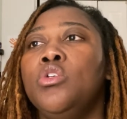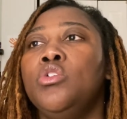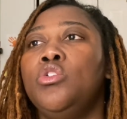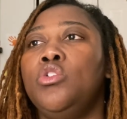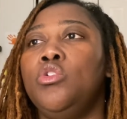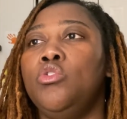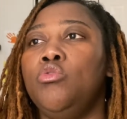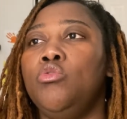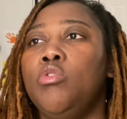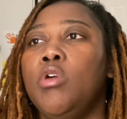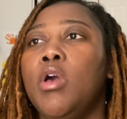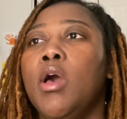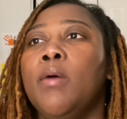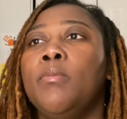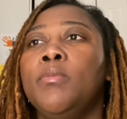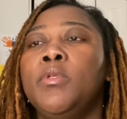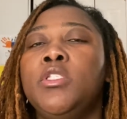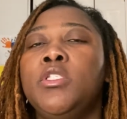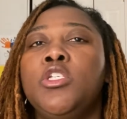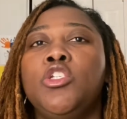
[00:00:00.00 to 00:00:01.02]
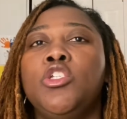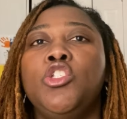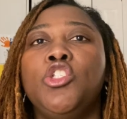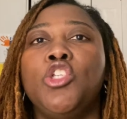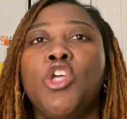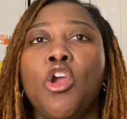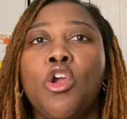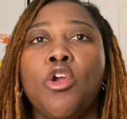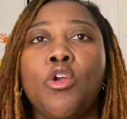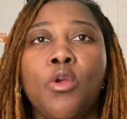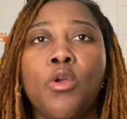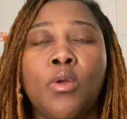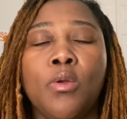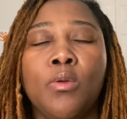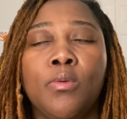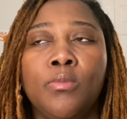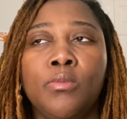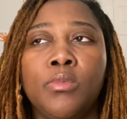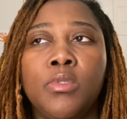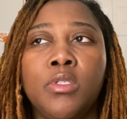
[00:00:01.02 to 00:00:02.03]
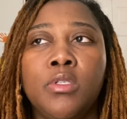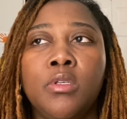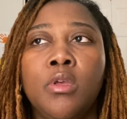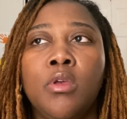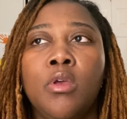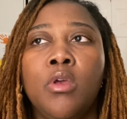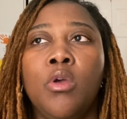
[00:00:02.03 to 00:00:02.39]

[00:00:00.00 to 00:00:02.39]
to coming to terms